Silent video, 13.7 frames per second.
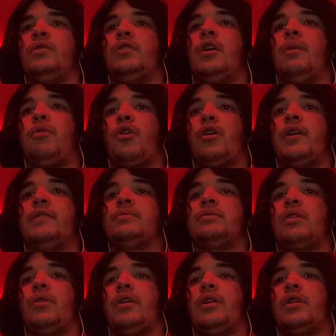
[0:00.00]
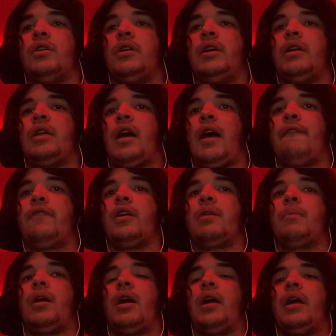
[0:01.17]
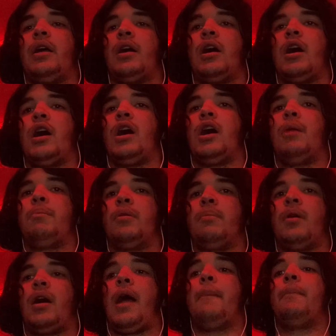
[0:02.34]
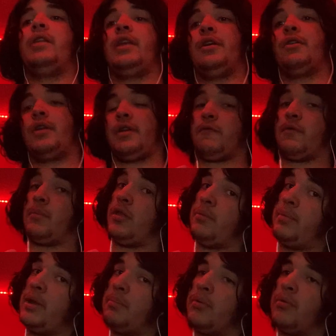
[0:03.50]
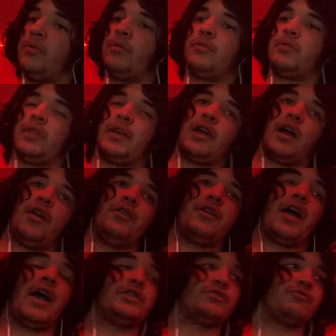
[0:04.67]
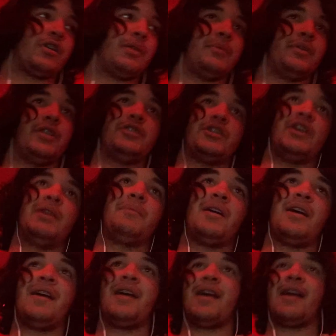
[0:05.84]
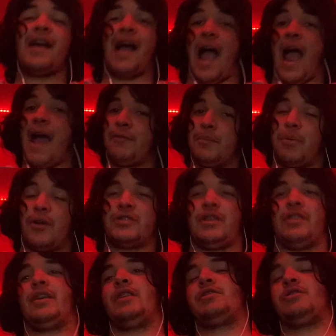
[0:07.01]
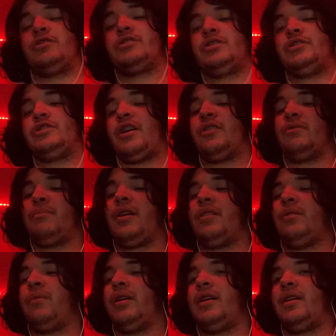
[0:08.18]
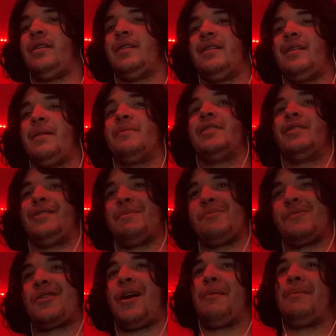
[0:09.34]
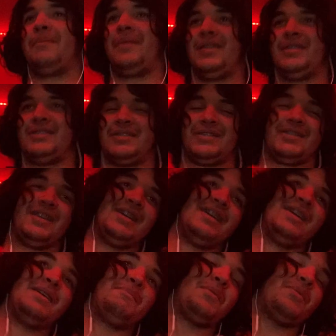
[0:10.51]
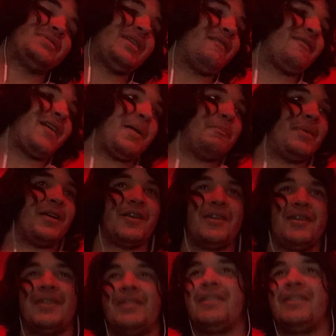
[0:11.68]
The programs were going good. I feel like my upper body. I've been hearing from other people, like other guys just randomly in the gym. I have to personally thank you, just in general, by the way. I'm getting a lot more compliments. People saying I've gotten bigger.